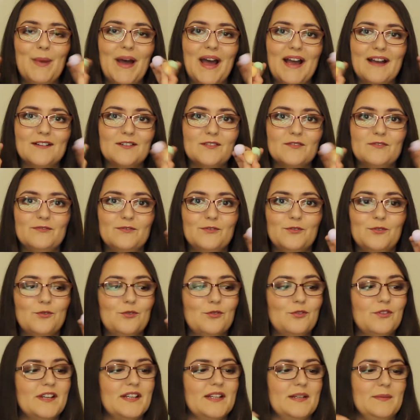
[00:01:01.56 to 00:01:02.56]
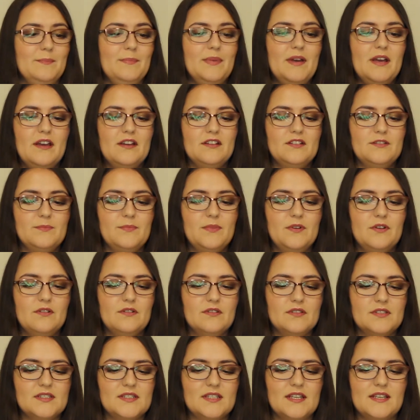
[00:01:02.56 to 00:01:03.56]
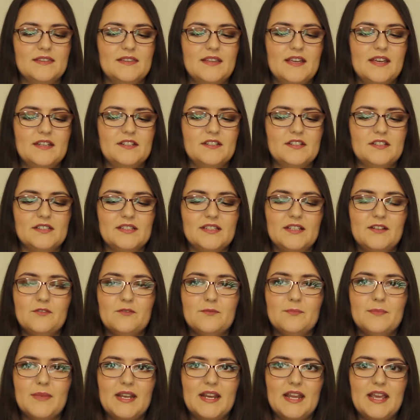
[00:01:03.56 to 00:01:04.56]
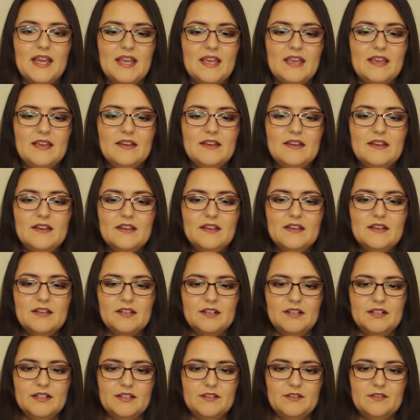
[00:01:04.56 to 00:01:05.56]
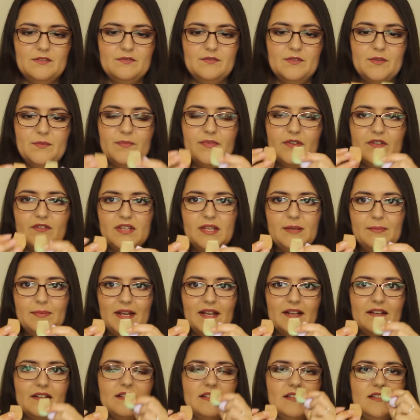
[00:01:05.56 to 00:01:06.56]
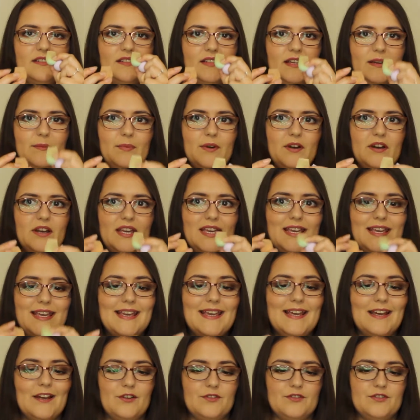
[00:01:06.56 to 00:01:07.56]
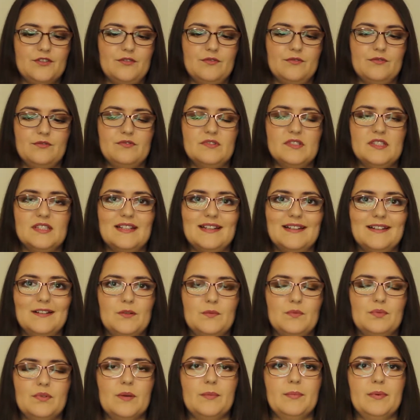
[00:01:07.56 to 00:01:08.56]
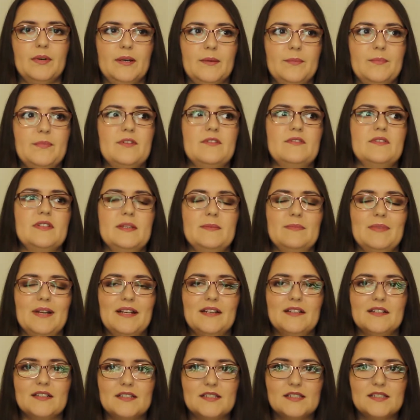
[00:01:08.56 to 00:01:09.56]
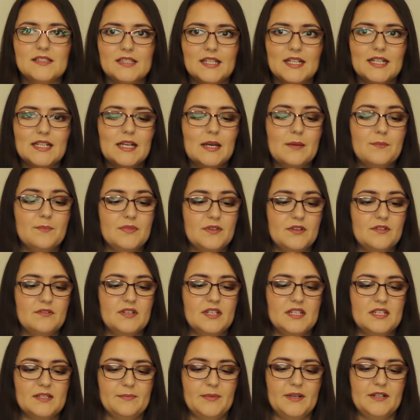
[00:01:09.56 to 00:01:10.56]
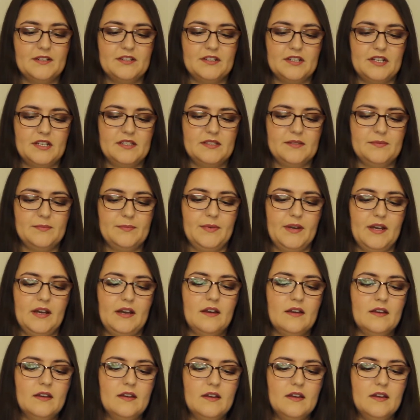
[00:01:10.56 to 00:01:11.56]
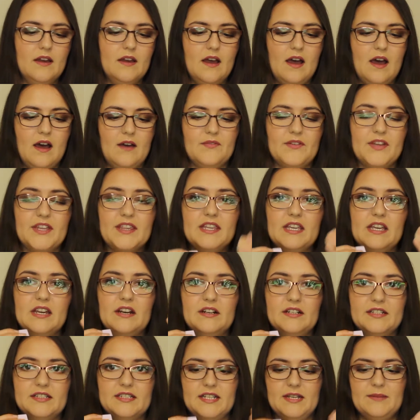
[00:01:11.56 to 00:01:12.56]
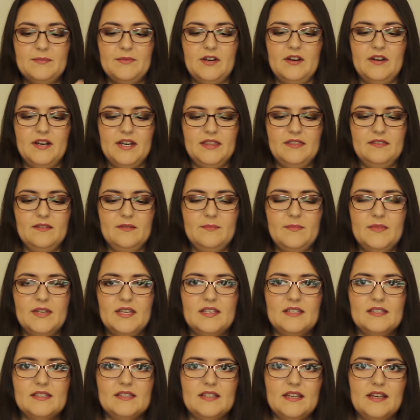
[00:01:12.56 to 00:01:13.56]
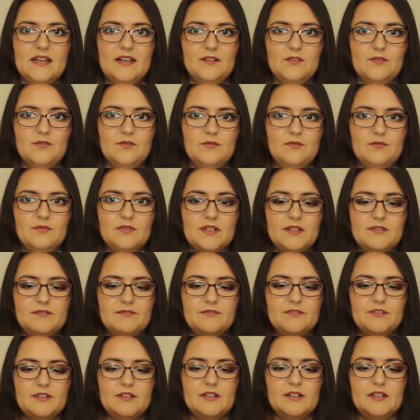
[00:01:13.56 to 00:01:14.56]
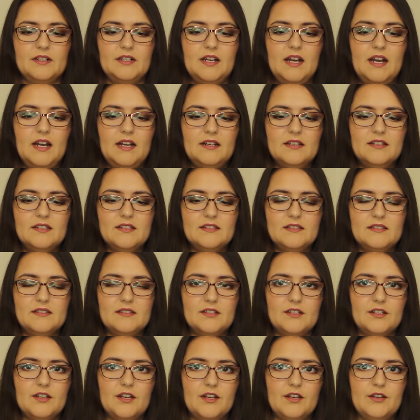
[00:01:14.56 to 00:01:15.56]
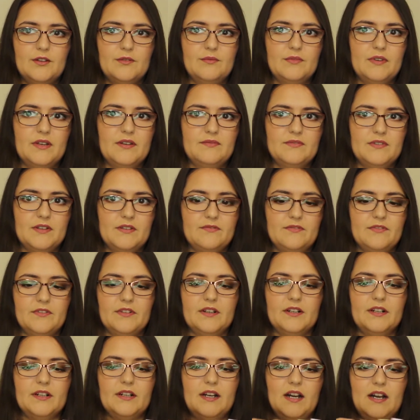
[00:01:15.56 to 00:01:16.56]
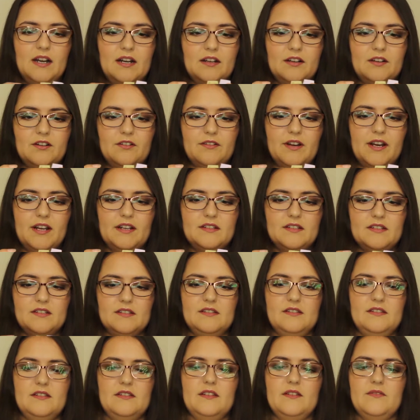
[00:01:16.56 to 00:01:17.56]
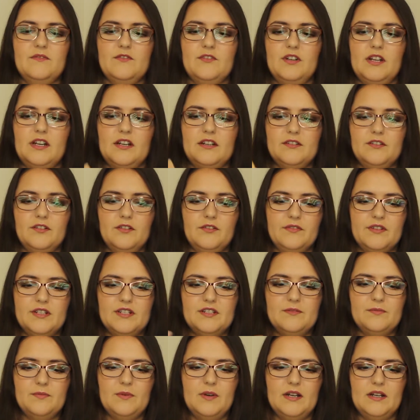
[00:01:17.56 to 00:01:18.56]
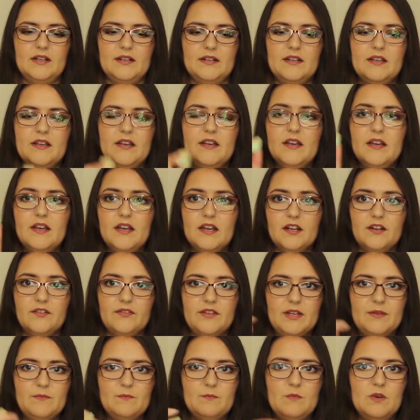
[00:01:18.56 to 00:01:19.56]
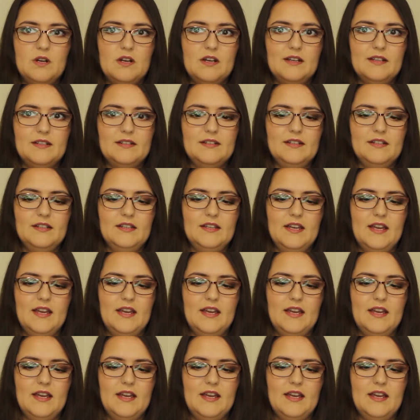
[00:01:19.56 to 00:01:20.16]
pack of 4 in a birch box, and they're just little mini kind of beauty blenders. They're by Ecotools, so they're not proper beauty blenders, they're like beauty sponges. But I think the idea behind them is they're all different colours to go with different colour correctors. So you've got like an orange one, a green one,